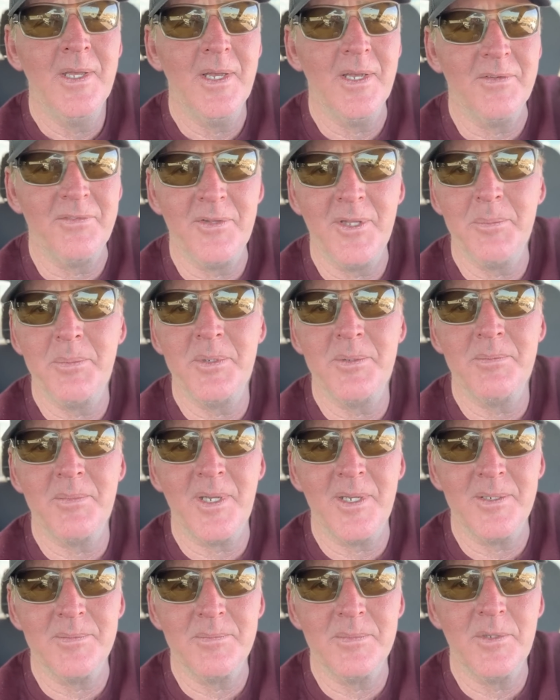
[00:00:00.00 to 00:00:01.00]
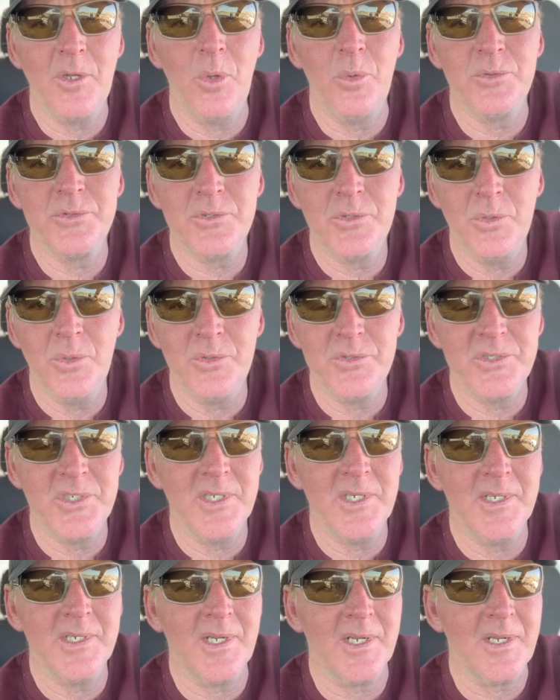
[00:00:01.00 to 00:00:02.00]
Flipping my old school
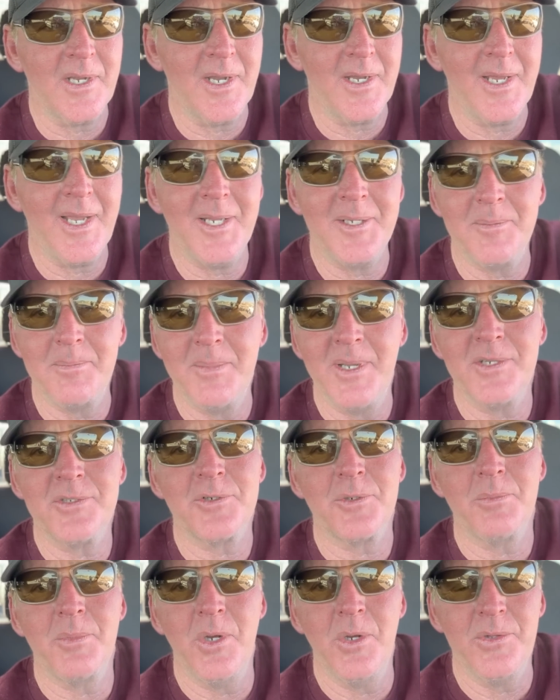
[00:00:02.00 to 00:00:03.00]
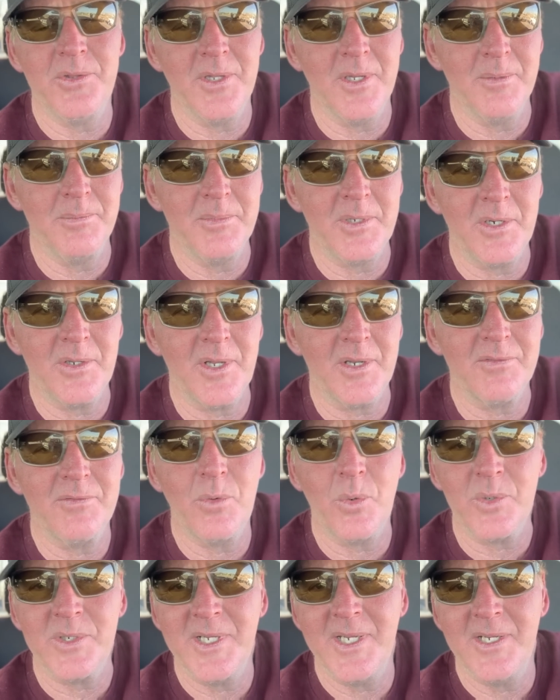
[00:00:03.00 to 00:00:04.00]
jig, I caught, had to measure both of them. They're like
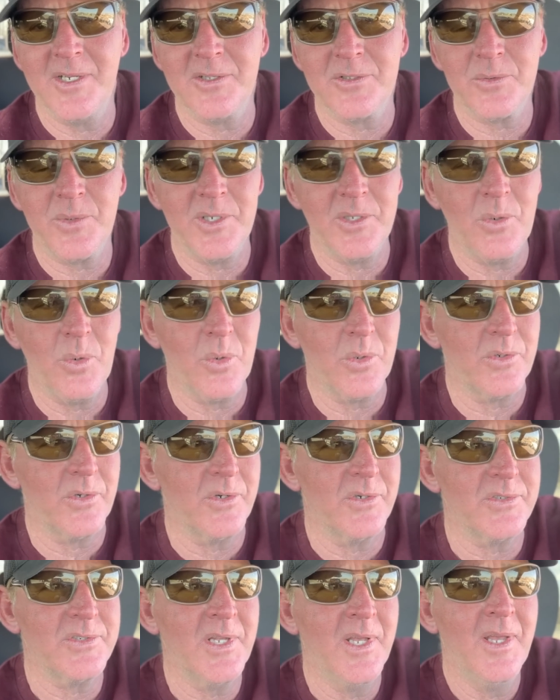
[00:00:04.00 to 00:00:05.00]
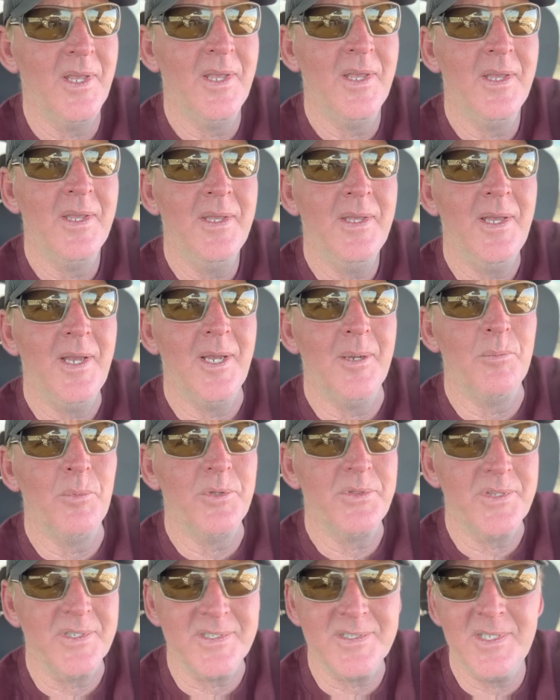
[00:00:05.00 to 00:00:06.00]
14 and 3/4.
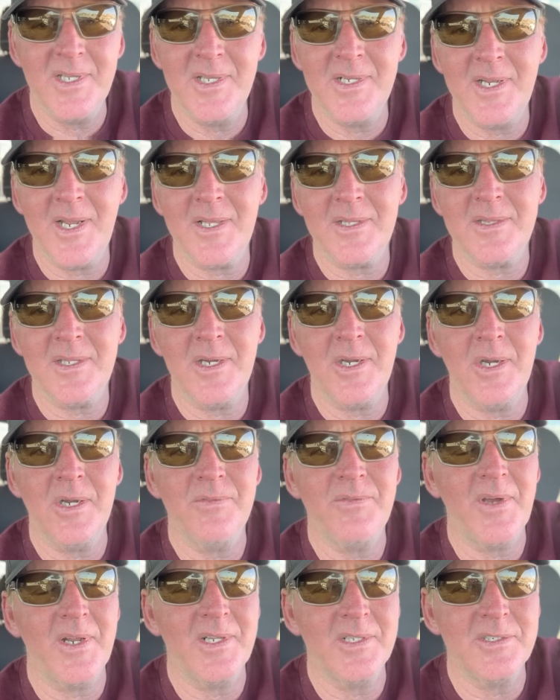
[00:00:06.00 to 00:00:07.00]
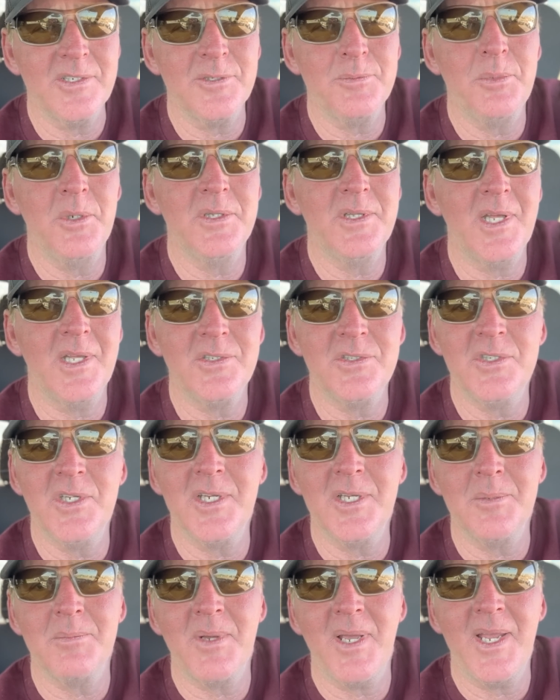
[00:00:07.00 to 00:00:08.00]
With the sun out there, if I'd have just put that
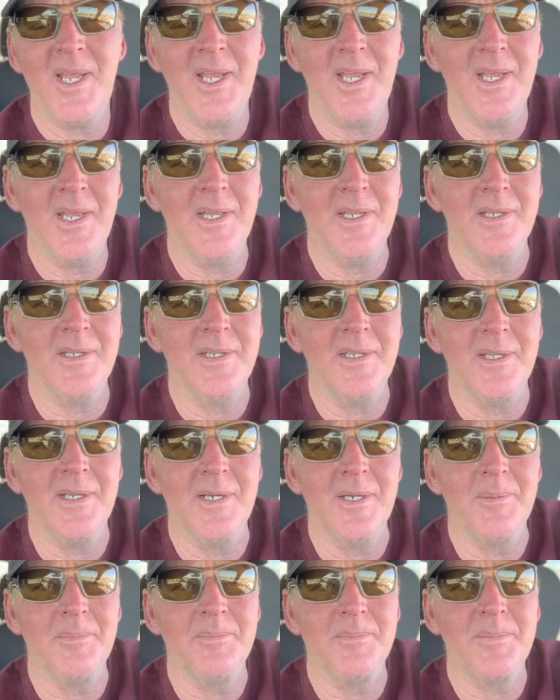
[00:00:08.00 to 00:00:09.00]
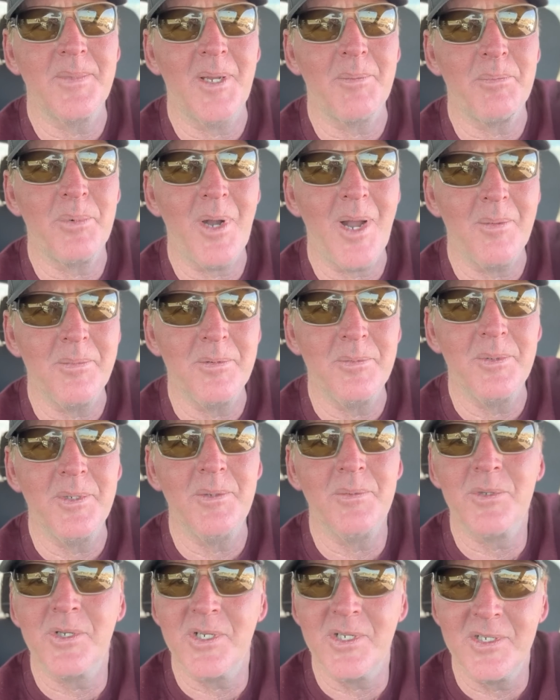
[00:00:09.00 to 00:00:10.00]
jig in my hand, I
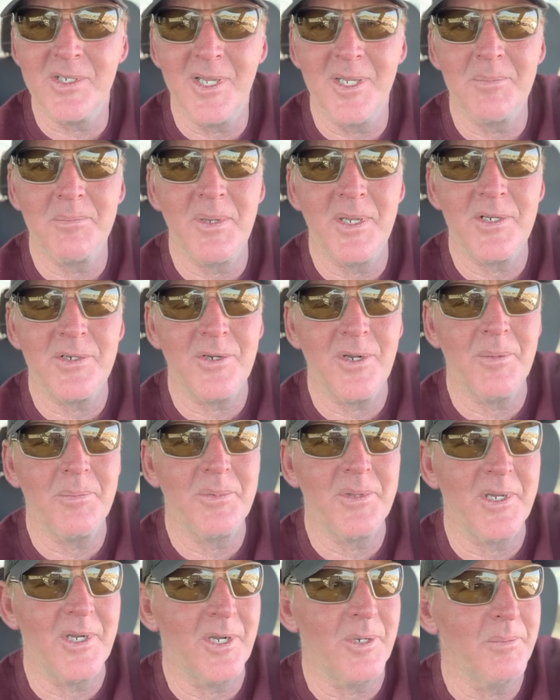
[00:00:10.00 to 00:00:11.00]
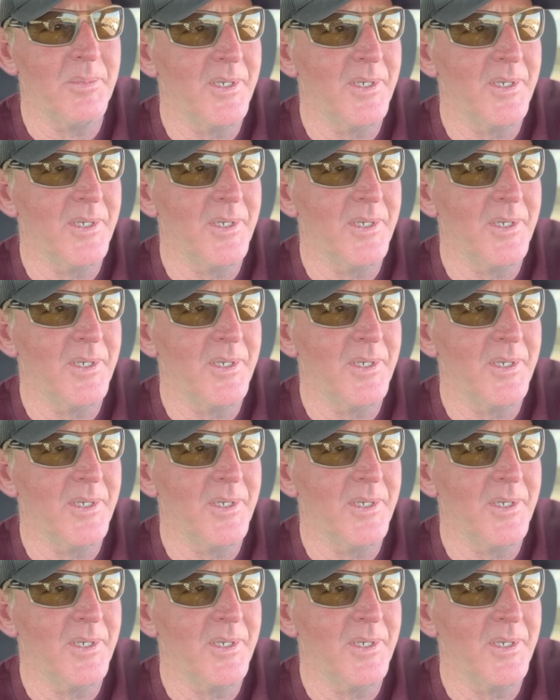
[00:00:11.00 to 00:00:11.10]
probably could have done better up there.